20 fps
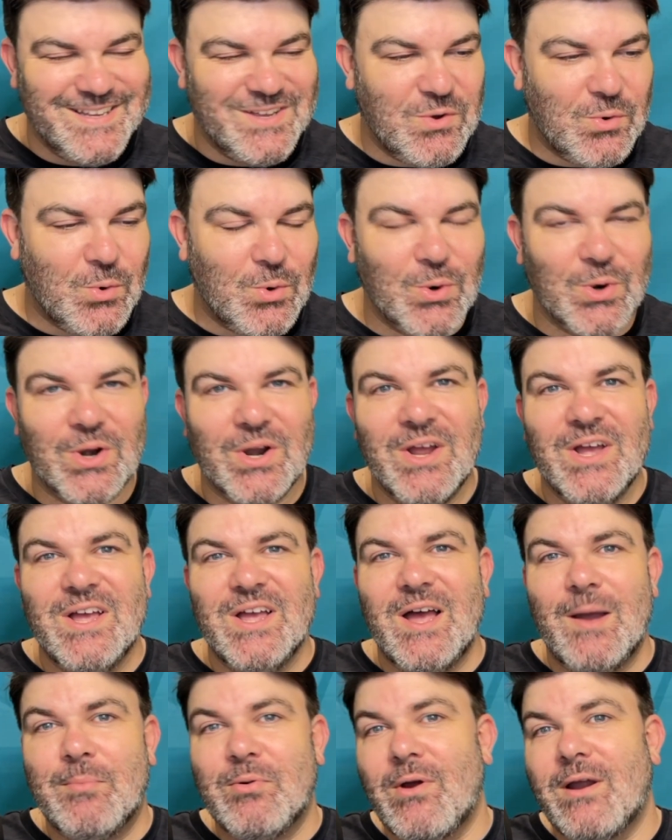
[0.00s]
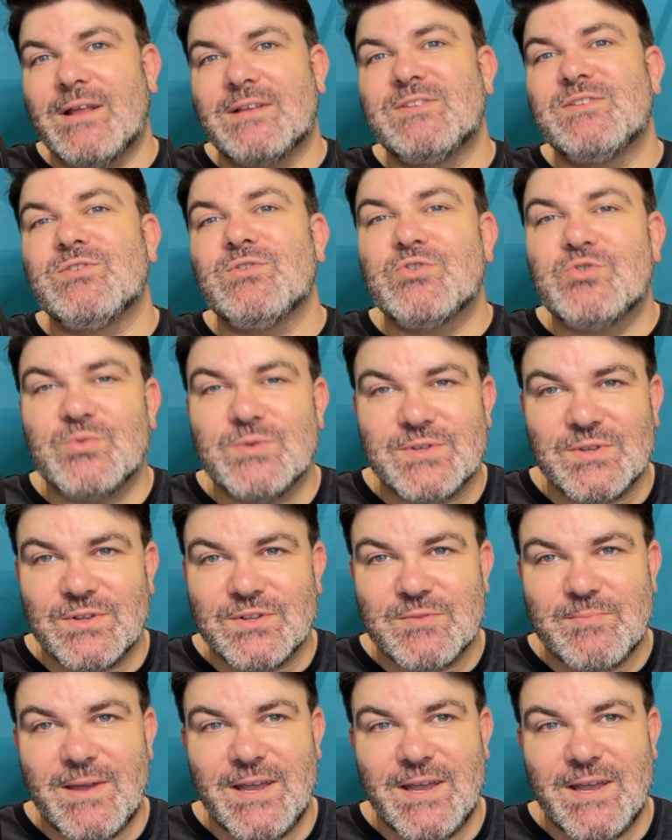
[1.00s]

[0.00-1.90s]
or a product search results